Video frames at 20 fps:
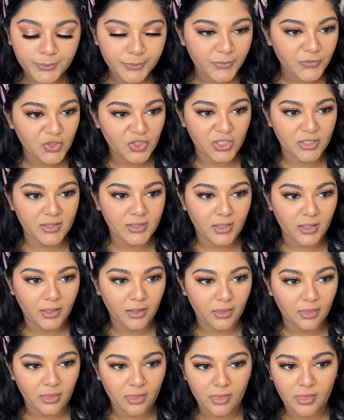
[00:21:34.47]
Just
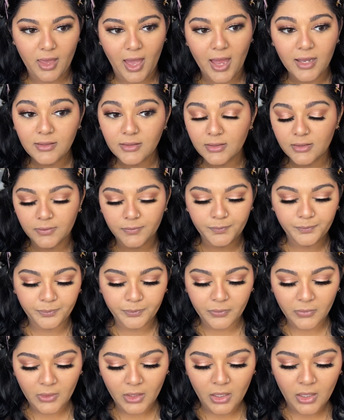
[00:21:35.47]
like that.
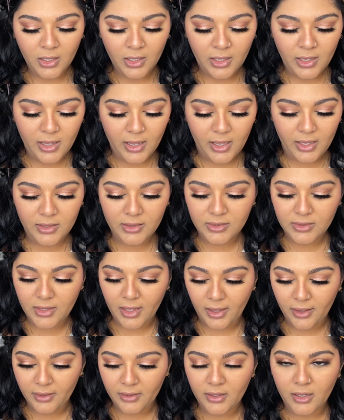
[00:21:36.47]
And
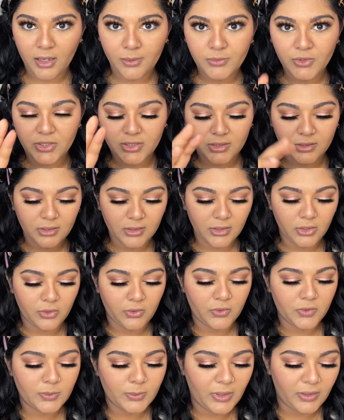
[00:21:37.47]
then I'm just gonna
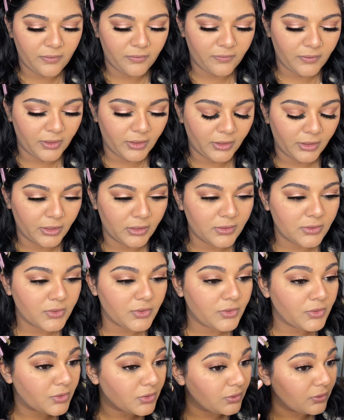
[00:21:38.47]
use my fingers
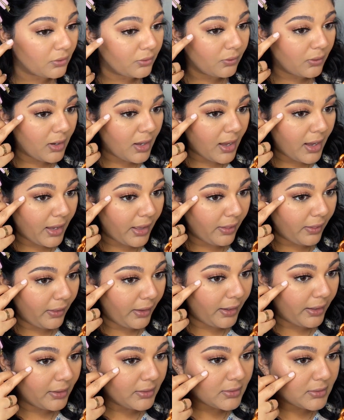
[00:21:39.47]
to
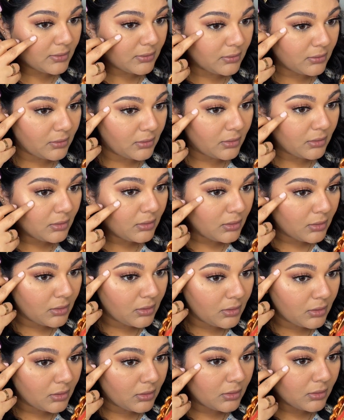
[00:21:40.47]
highlight
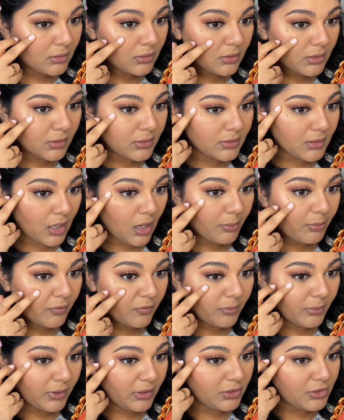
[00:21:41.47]
the top of
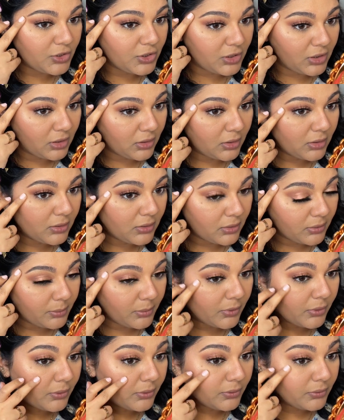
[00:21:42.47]
my
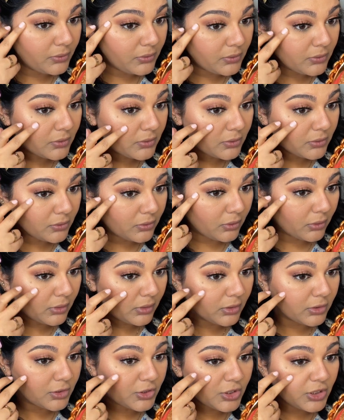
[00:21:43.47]
cheekbones or
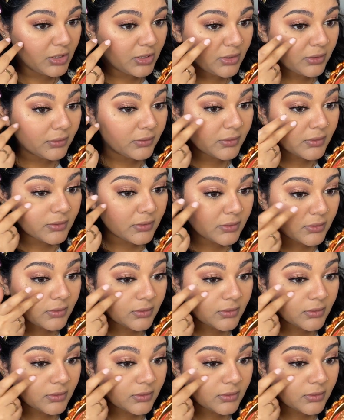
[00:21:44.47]
the cheeks.